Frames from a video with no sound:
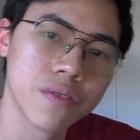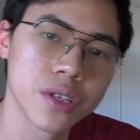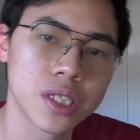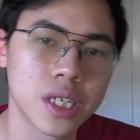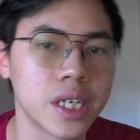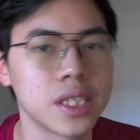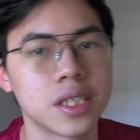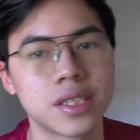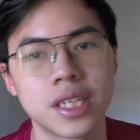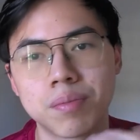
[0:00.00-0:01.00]
For this
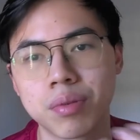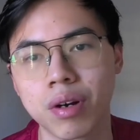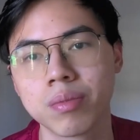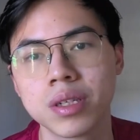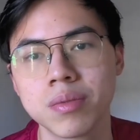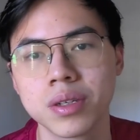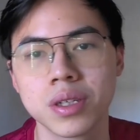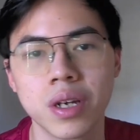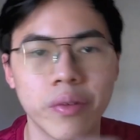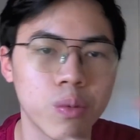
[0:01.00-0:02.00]
case, they say the problem,
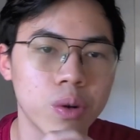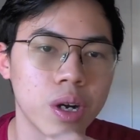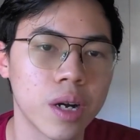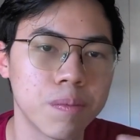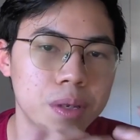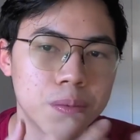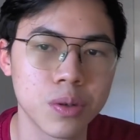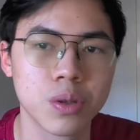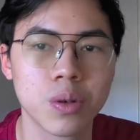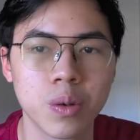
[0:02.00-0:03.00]
you have
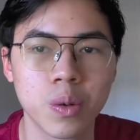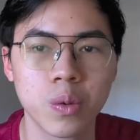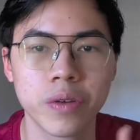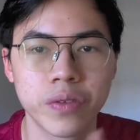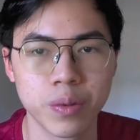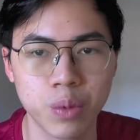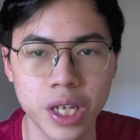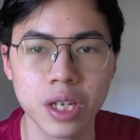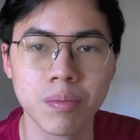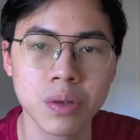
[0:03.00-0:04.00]
people with
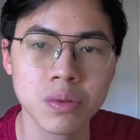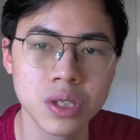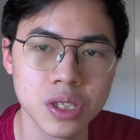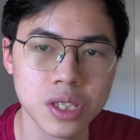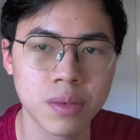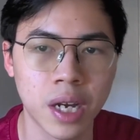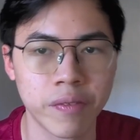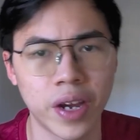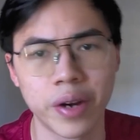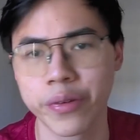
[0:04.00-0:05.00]
weak immune system
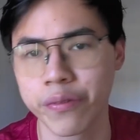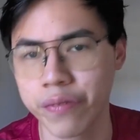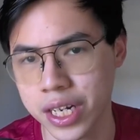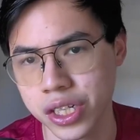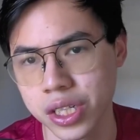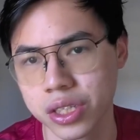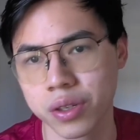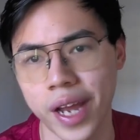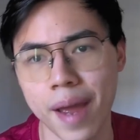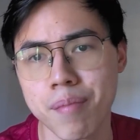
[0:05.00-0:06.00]
can't fight off infections.
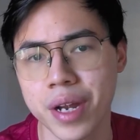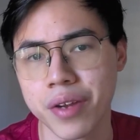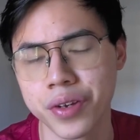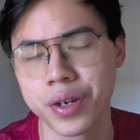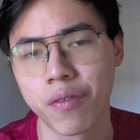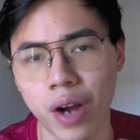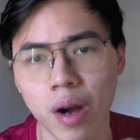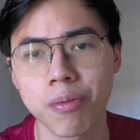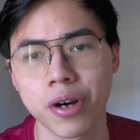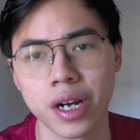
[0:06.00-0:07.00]
So the end benefit of
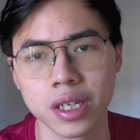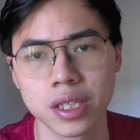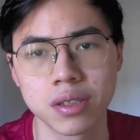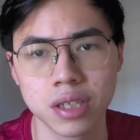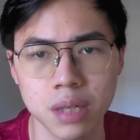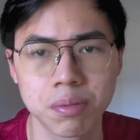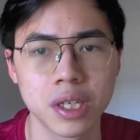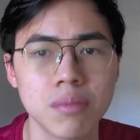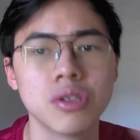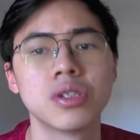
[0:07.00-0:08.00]
our product is to keep
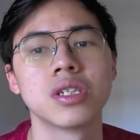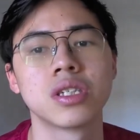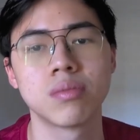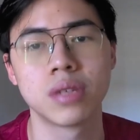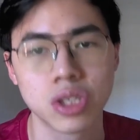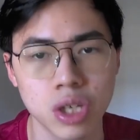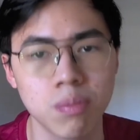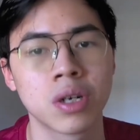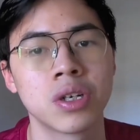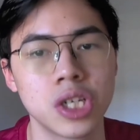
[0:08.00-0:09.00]
your immune system in
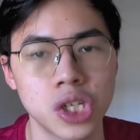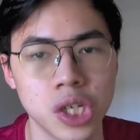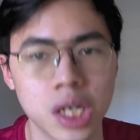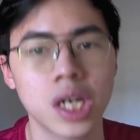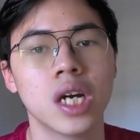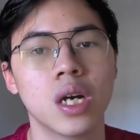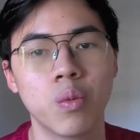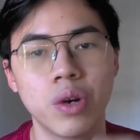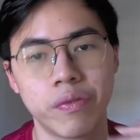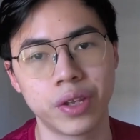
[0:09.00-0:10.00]
top condition
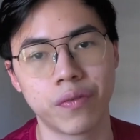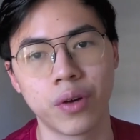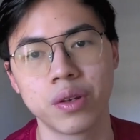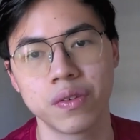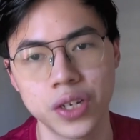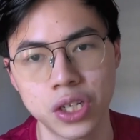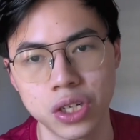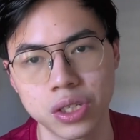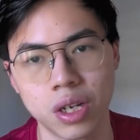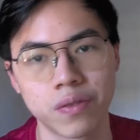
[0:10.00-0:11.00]
with the following
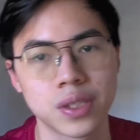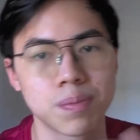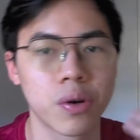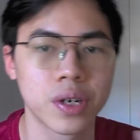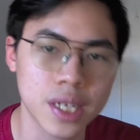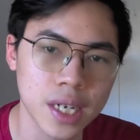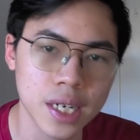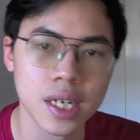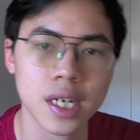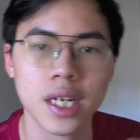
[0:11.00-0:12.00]
features of supporting
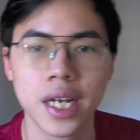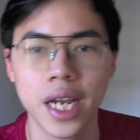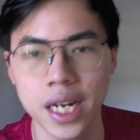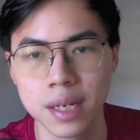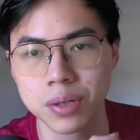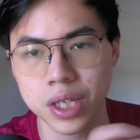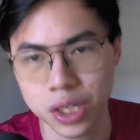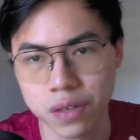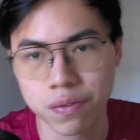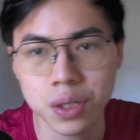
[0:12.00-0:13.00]
gut, aiding
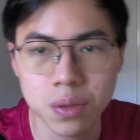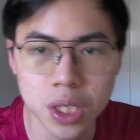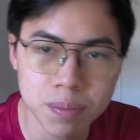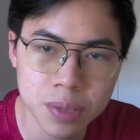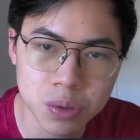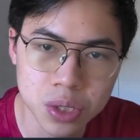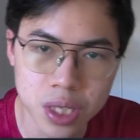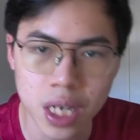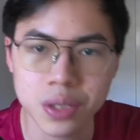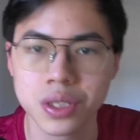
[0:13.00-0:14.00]
production of new immune
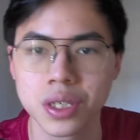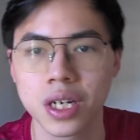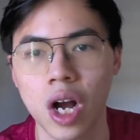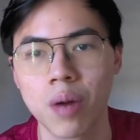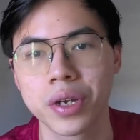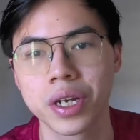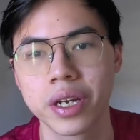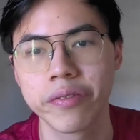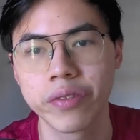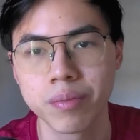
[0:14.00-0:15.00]
cells, calming
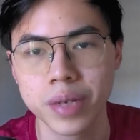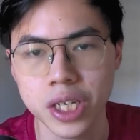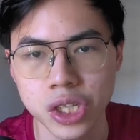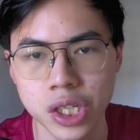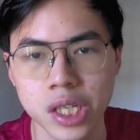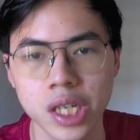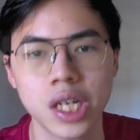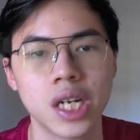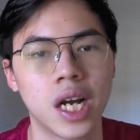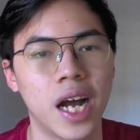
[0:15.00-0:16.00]
inflammation.
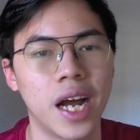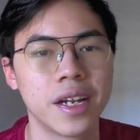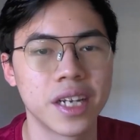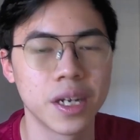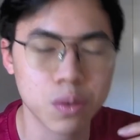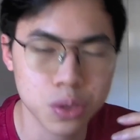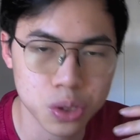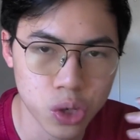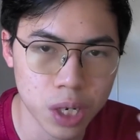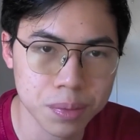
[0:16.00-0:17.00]
And they
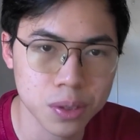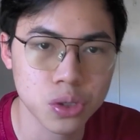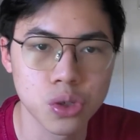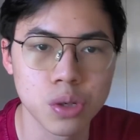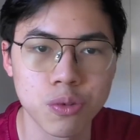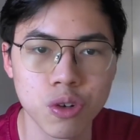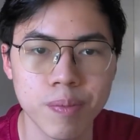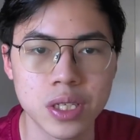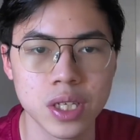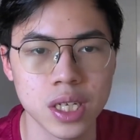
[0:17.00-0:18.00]
also try to build social proof
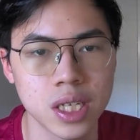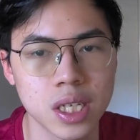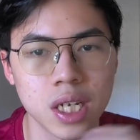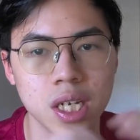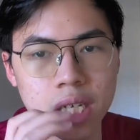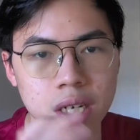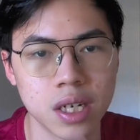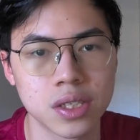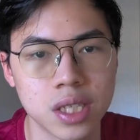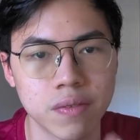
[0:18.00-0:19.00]
by saying,
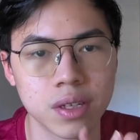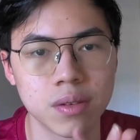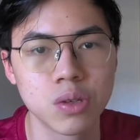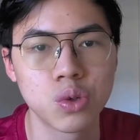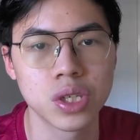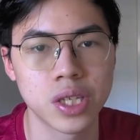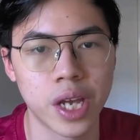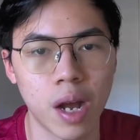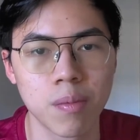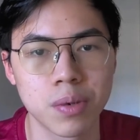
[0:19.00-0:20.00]
here are the 7 nutrients
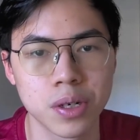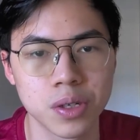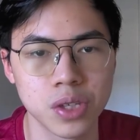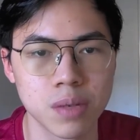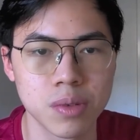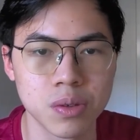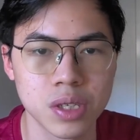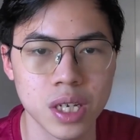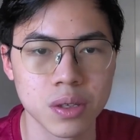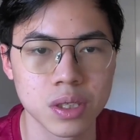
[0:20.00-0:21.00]
that help produce
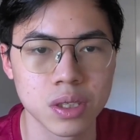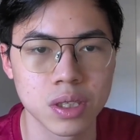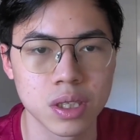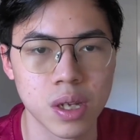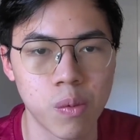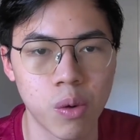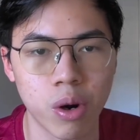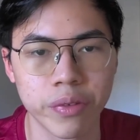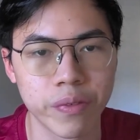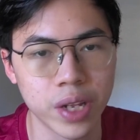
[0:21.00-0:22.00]
immune cells, the
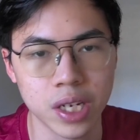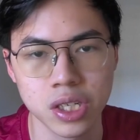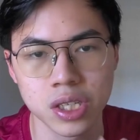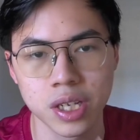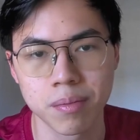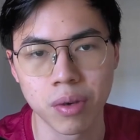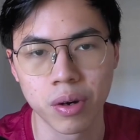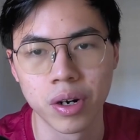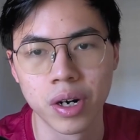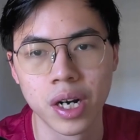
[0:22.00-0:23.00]
war of infections, and
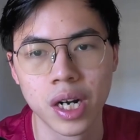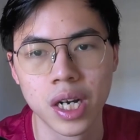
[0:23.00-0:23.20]
more.